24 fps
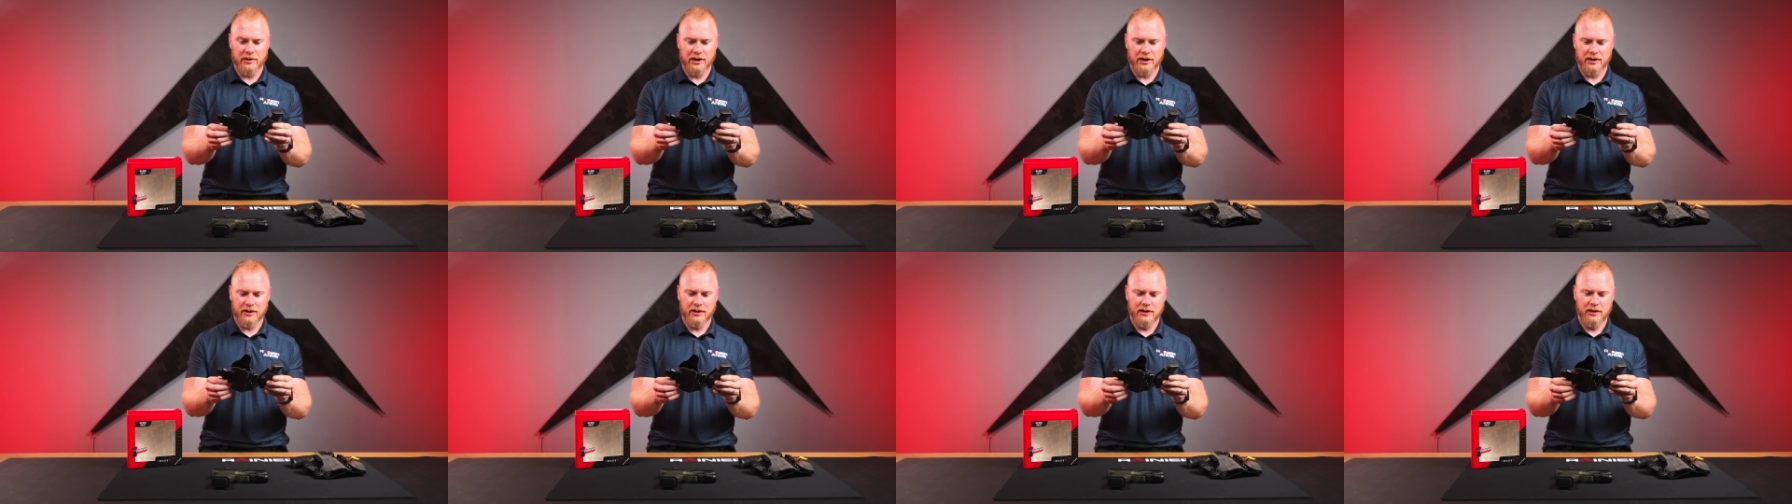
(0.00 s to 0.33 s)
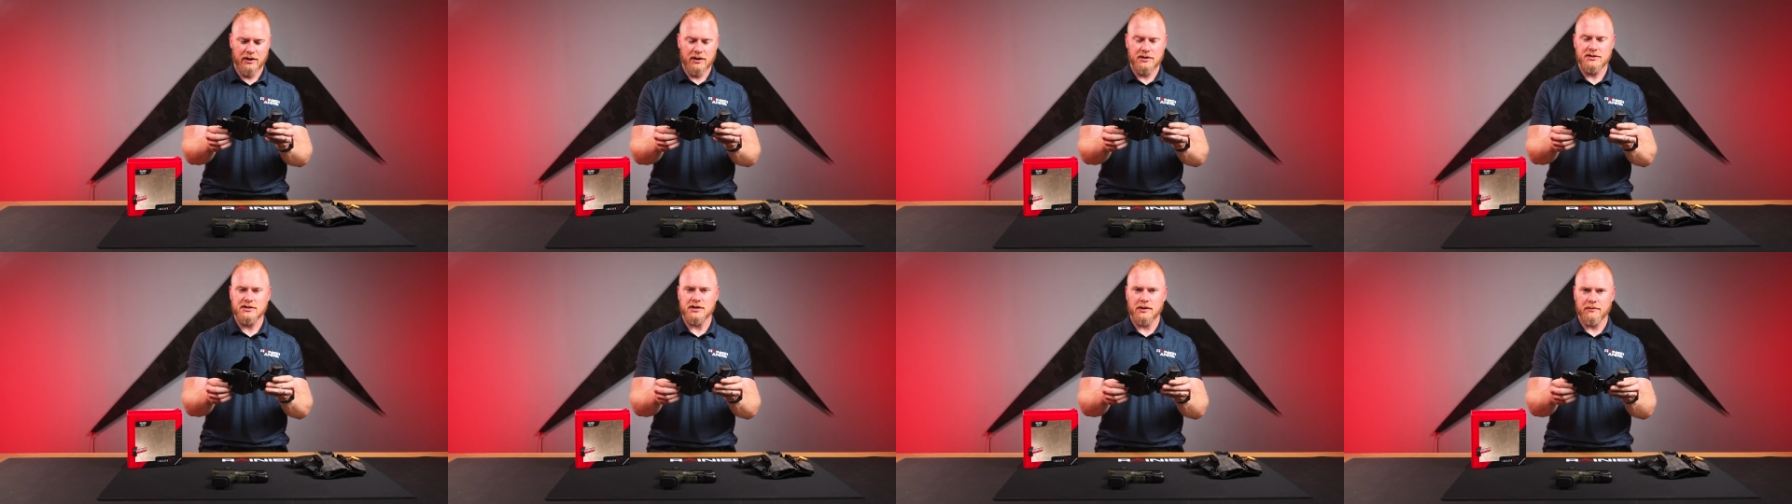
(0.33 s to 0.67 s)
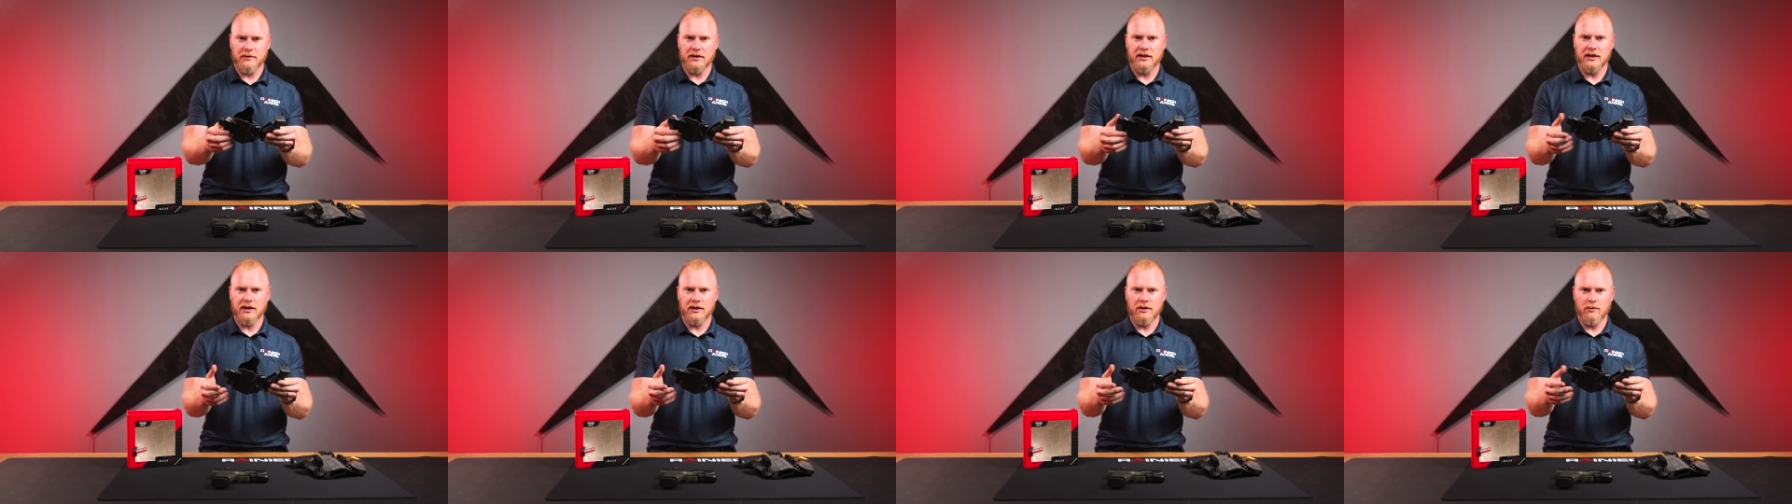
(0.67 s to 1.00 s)
but
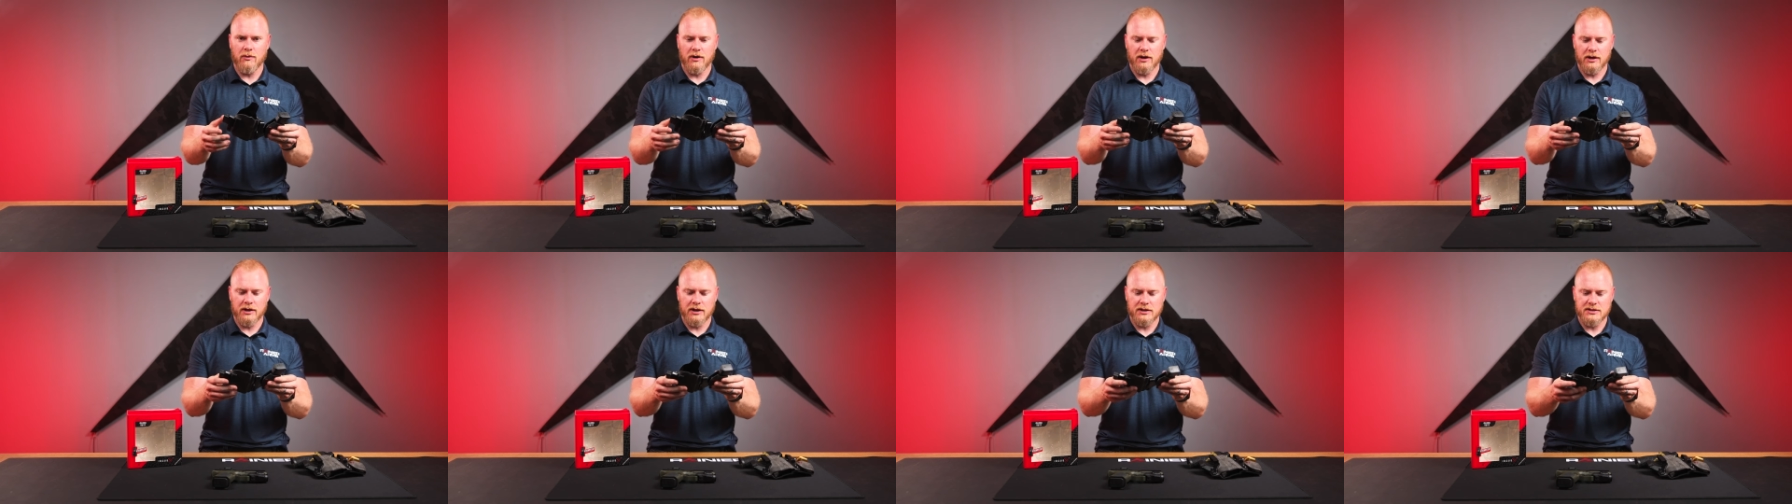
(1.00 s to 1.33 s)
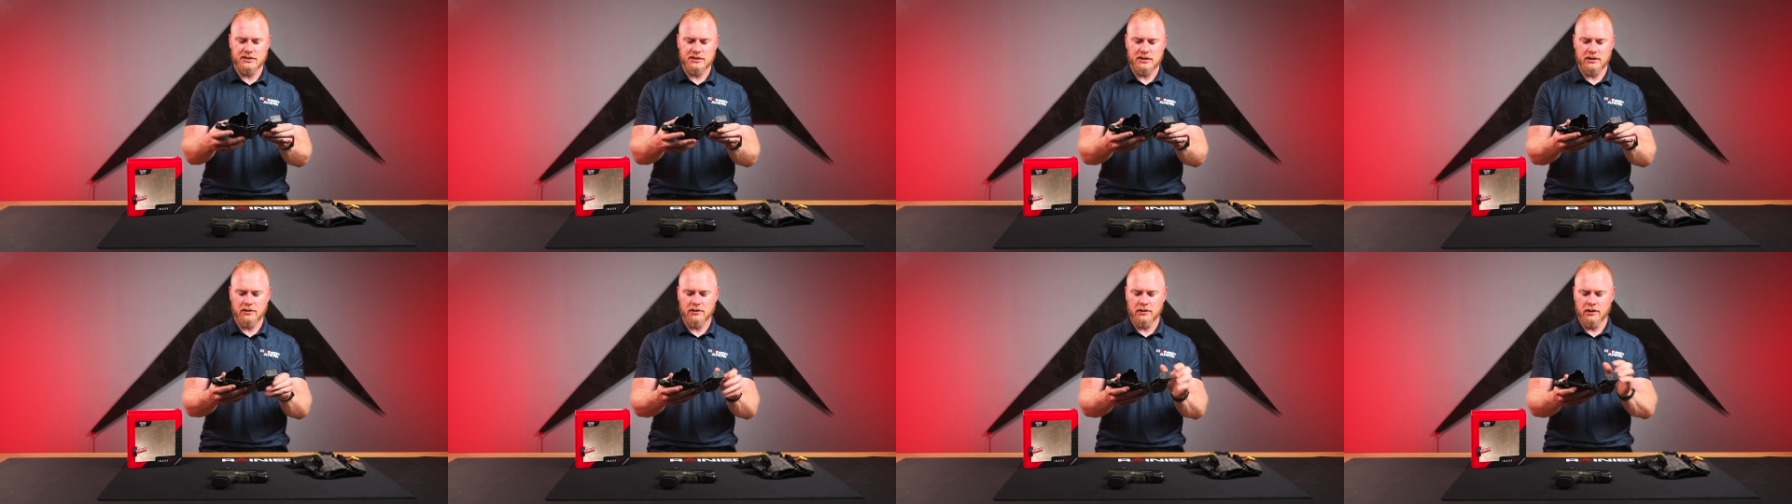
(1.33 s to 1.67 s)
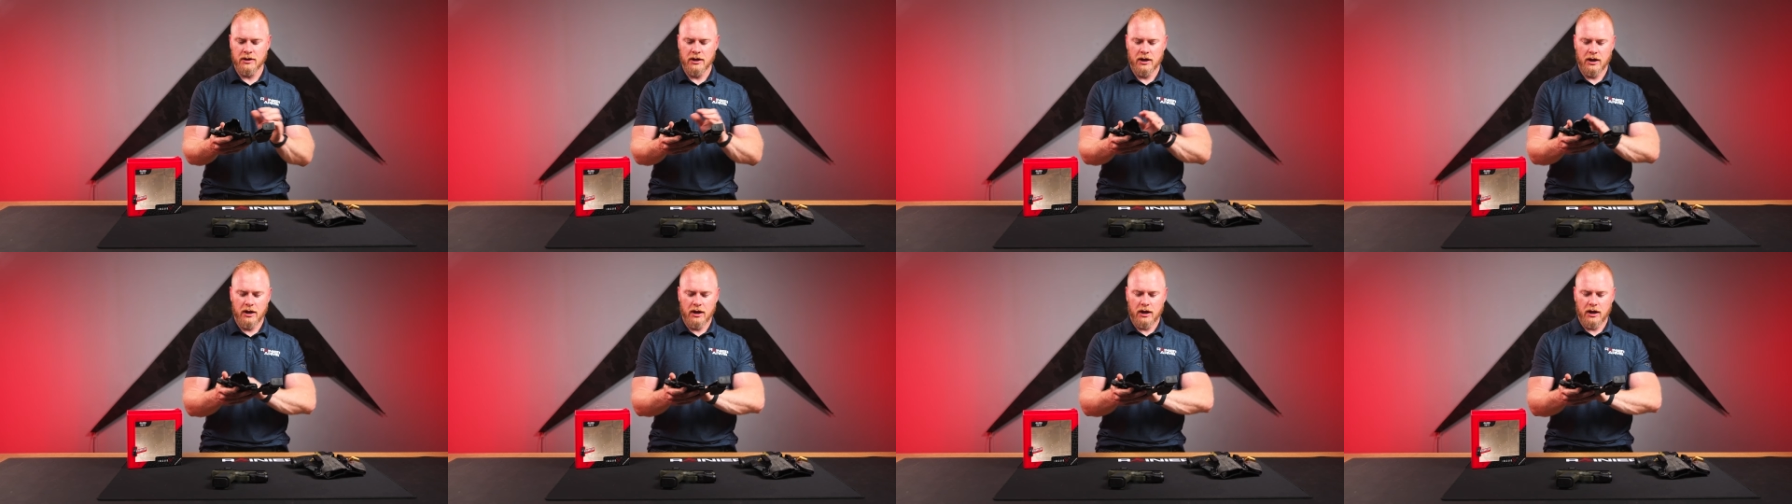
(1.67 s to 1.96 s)
something that you want to consider.